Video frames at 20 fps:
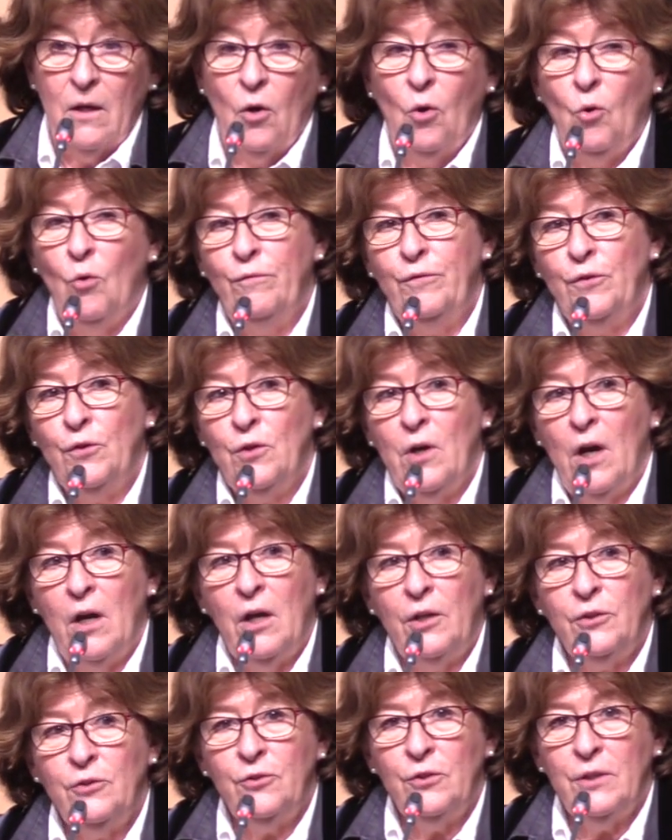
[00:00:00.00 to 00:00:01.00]
Over
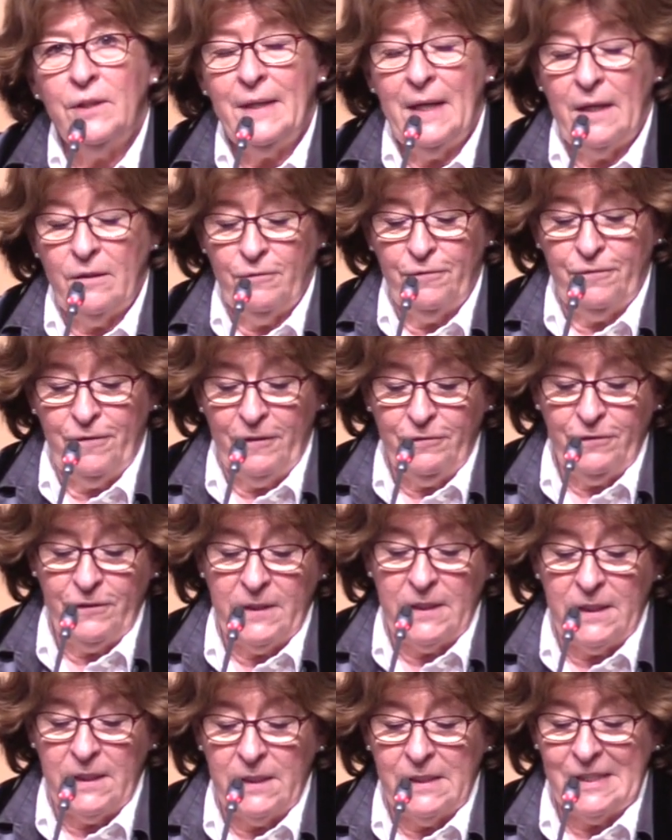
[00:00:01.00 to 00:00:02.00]

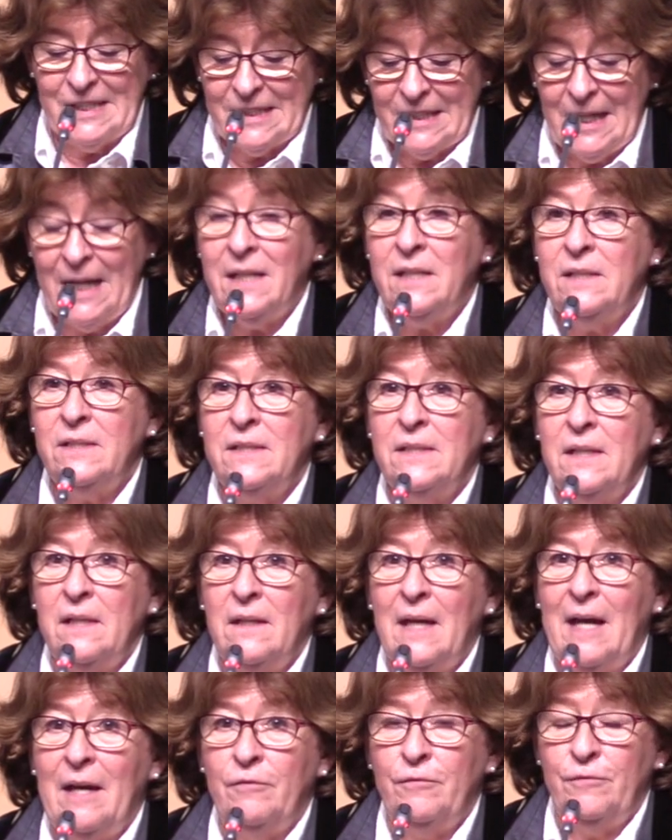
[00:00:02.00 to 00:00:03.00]
150 states
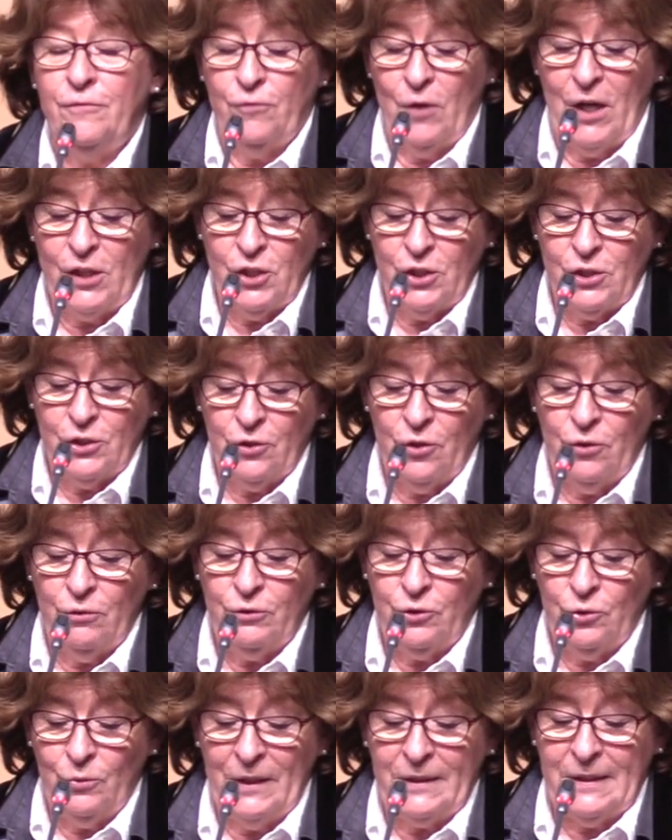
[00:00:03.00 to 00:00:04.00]
have
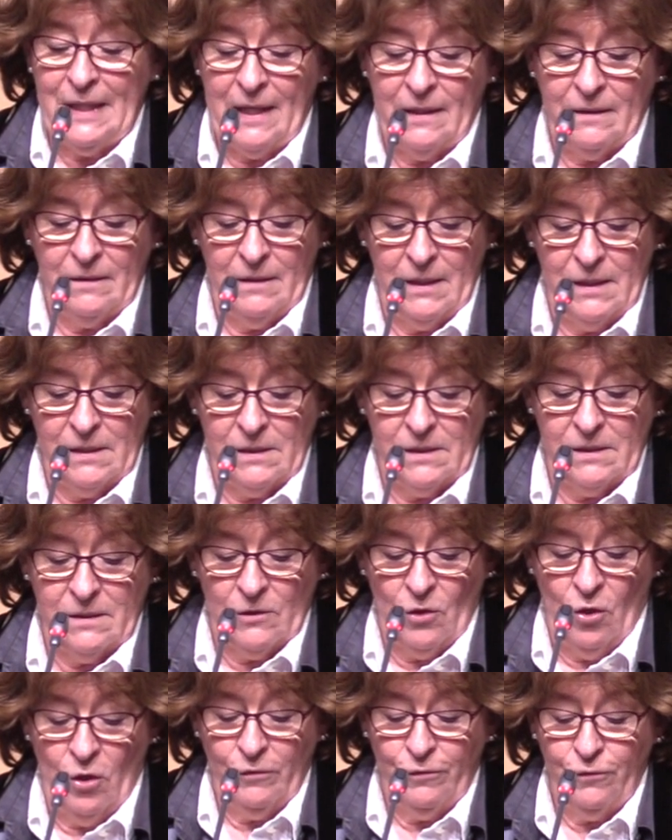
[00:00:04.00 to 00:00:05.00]
registered to attend this
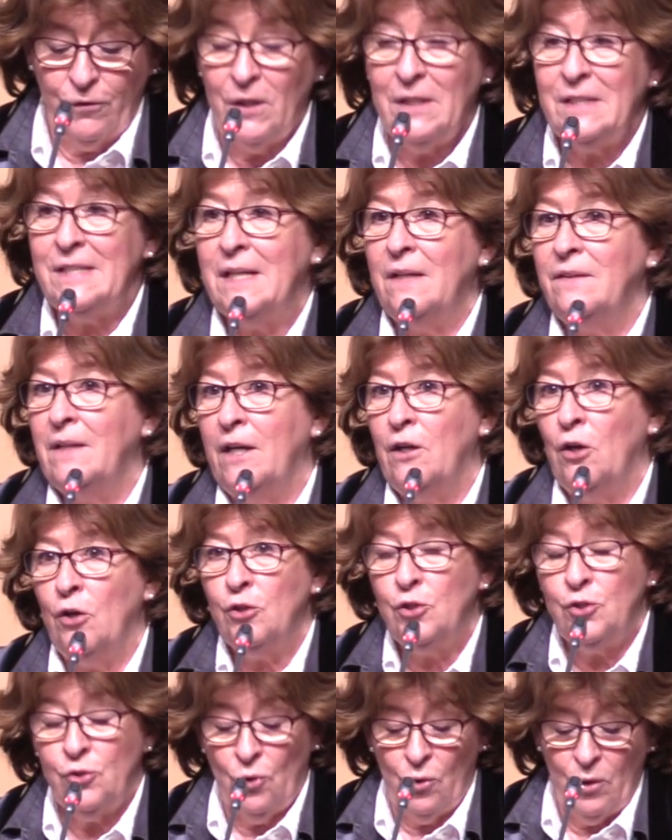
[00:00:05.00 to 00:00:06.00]
conference, and they
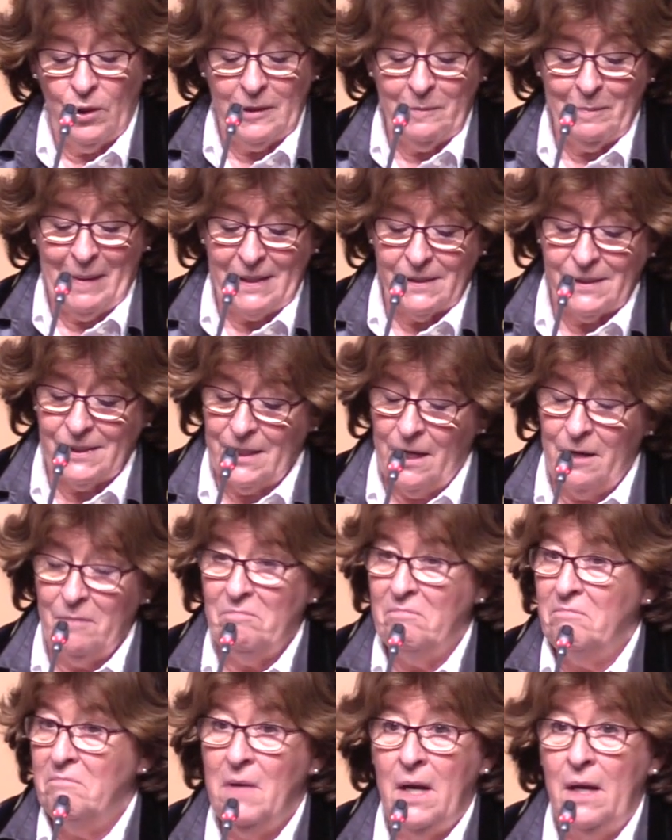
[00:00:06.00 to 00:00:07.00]
are joined by
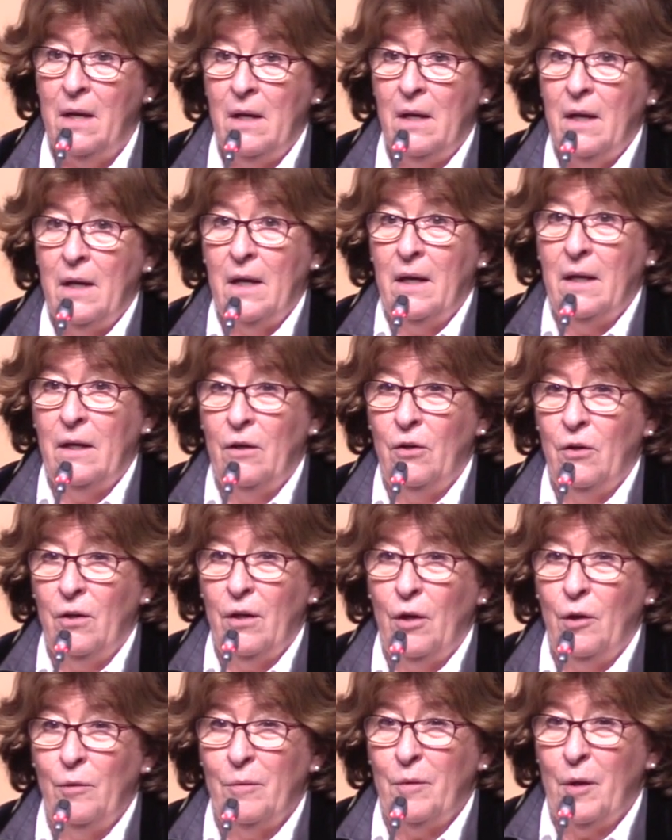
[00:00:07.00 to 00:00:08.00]
some
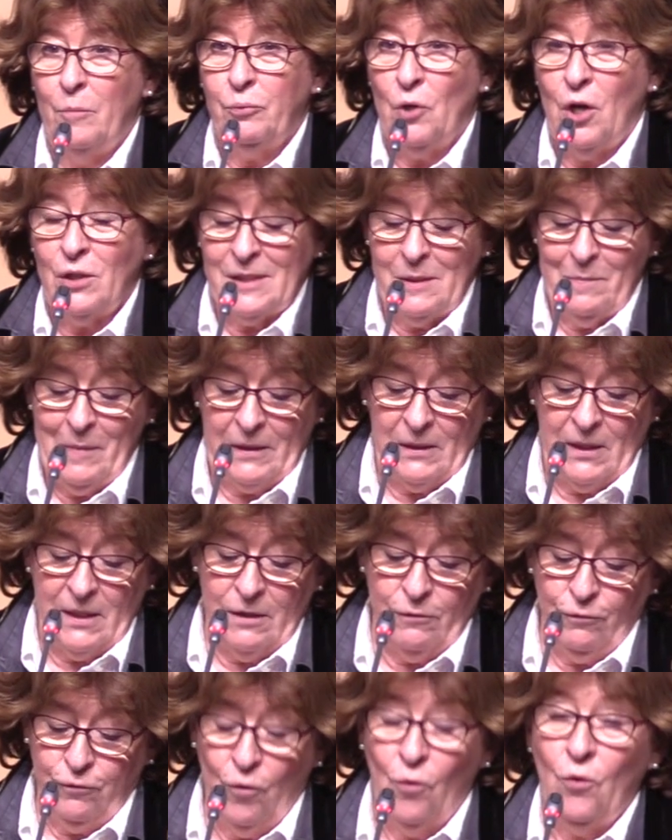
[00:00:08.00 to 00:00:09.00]

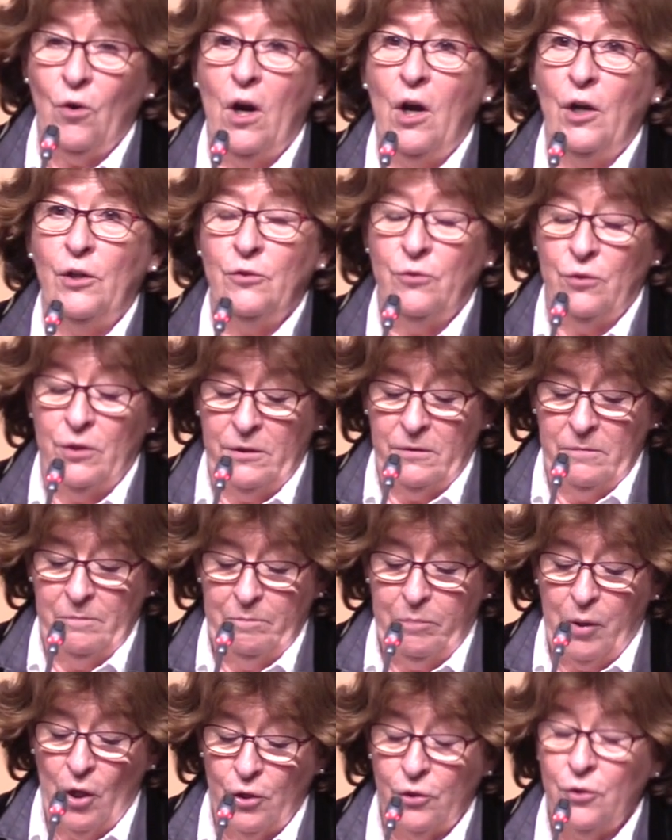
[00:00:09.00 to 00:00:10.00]
approximately 400
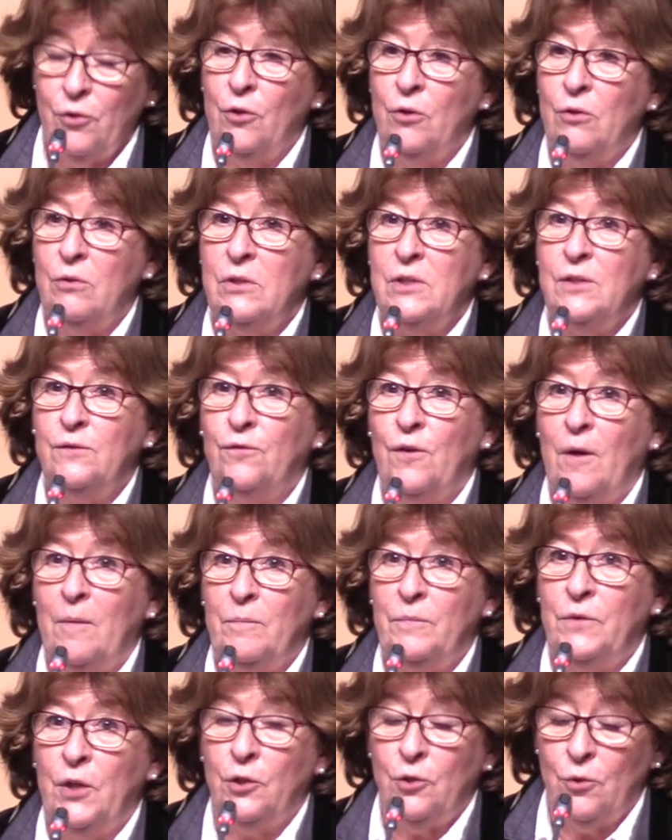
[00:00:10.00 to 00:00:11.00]
partners
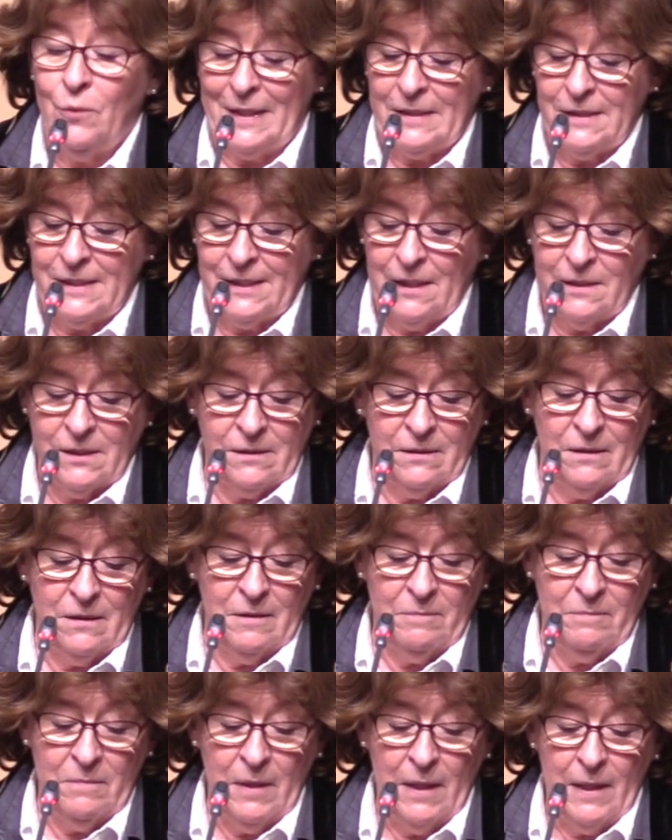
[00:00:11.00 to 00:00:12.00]
from the UN
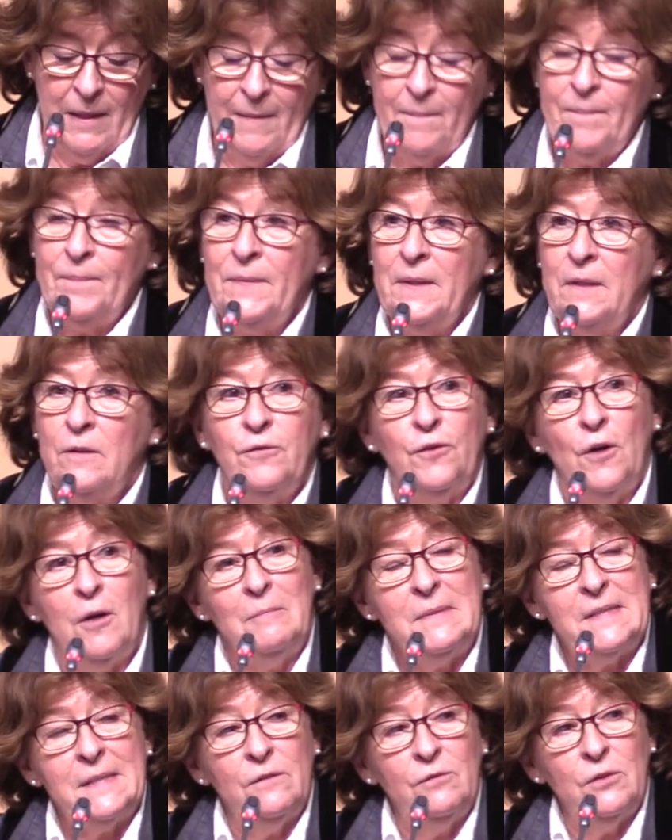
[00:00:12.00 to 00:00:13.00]
system,
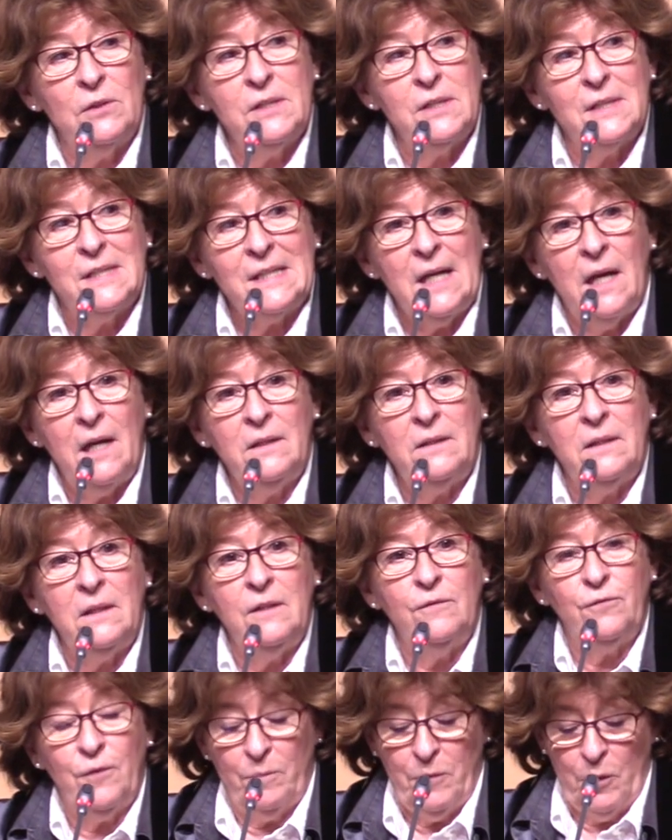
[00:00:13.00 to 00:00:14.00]
from civil
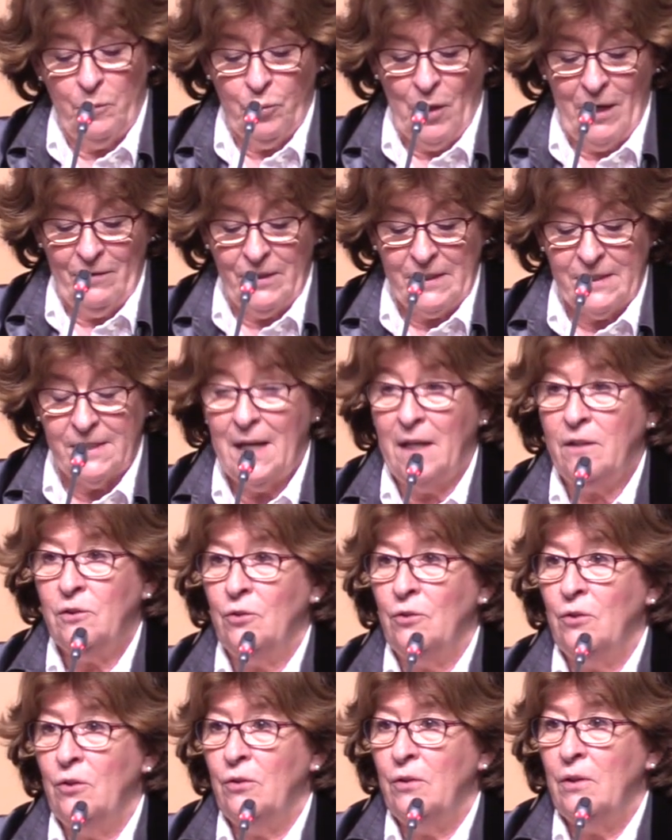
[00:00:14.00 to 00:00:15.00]
society, from the private
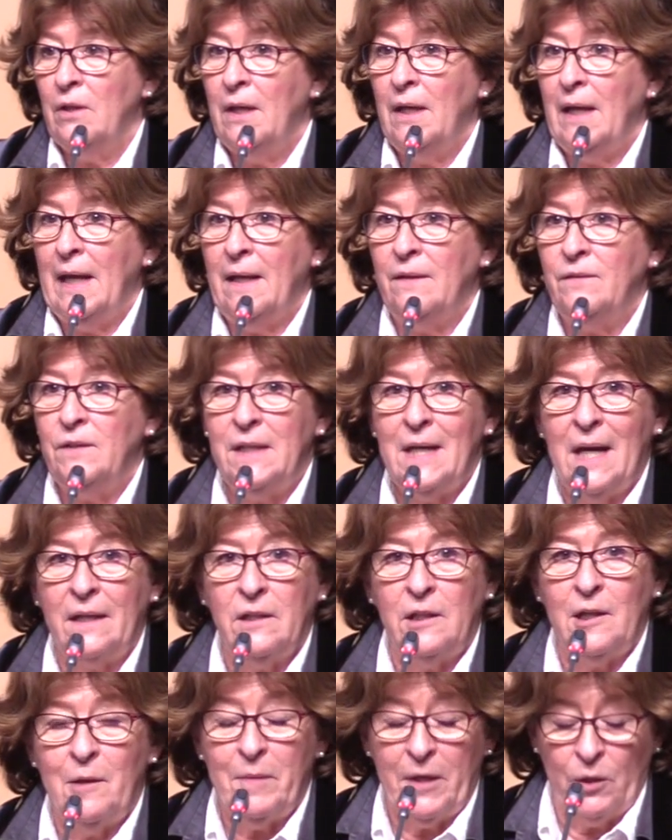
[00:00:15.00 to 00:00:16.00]
sector, and the
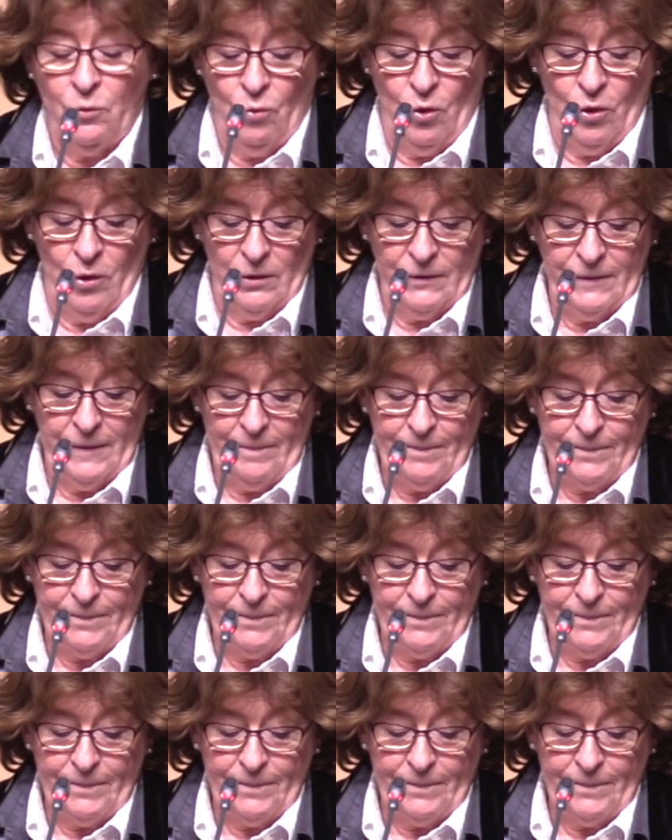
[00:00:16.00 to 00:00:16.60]
academic world.